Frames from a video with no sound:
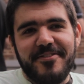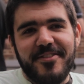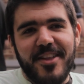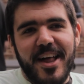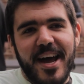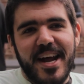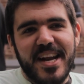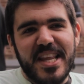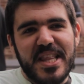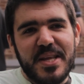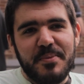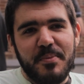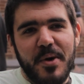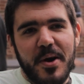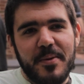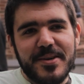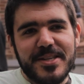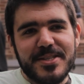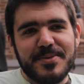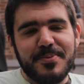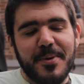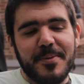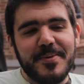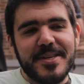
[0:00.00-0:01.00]
flight at the
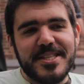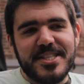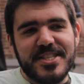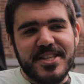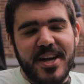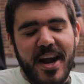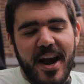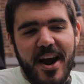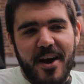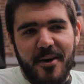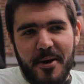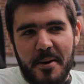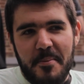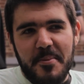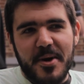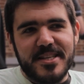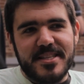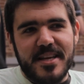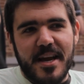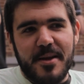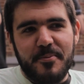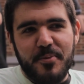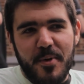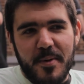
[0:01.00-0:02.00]
moment is probably Skyrim,
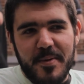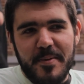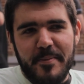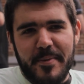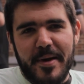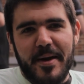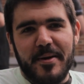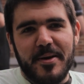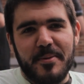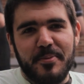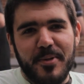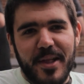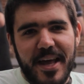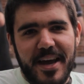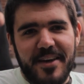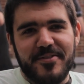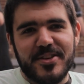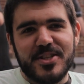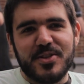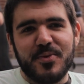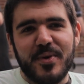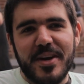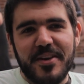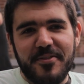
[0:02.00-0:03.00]
because I'd probably be able to play it
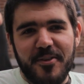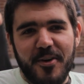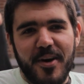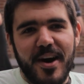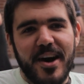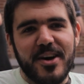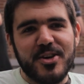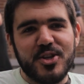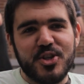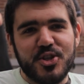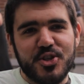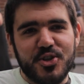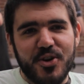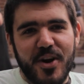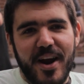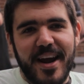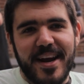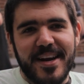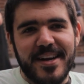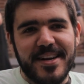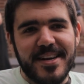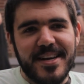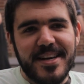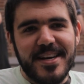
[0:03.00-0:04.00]
for 24 hours
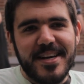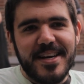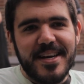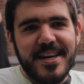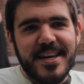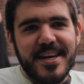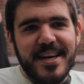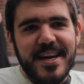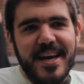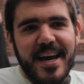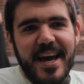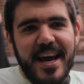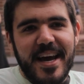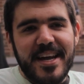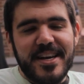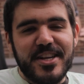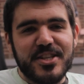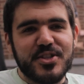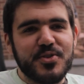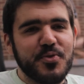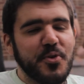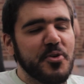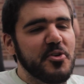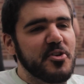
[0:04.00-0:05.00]
straight, and
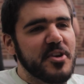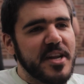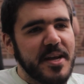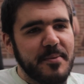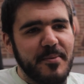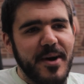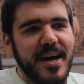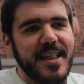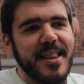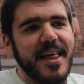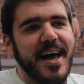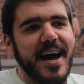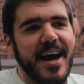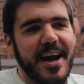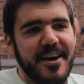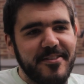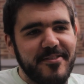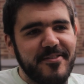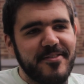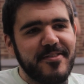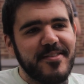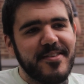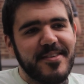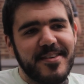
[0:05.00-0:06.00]
it's ruining my life.
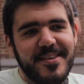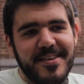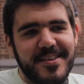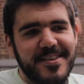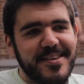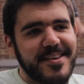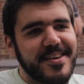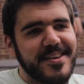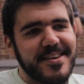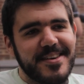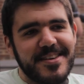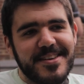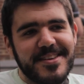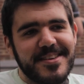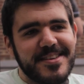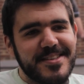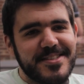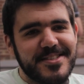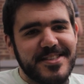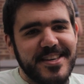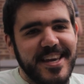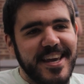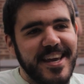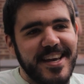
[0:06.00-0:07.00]

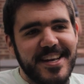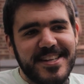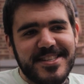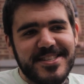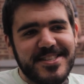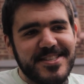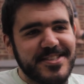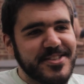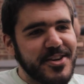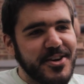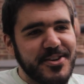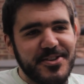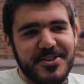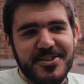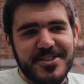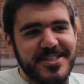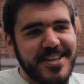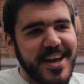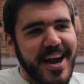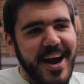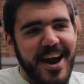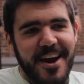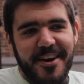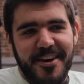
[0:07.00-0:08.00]
Kids, don't do
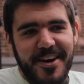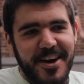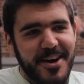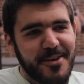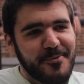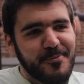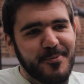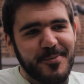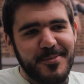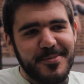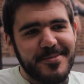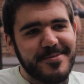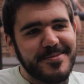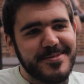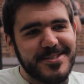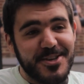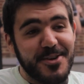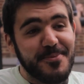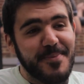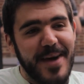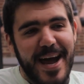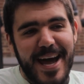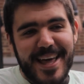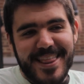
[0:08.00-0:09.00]
Skyrim.
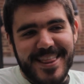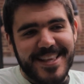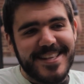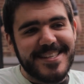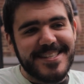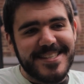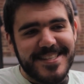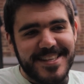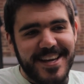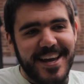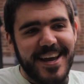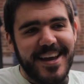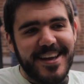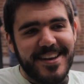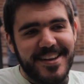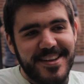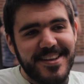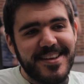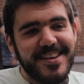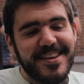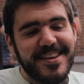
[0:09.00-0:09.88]
Do math instead.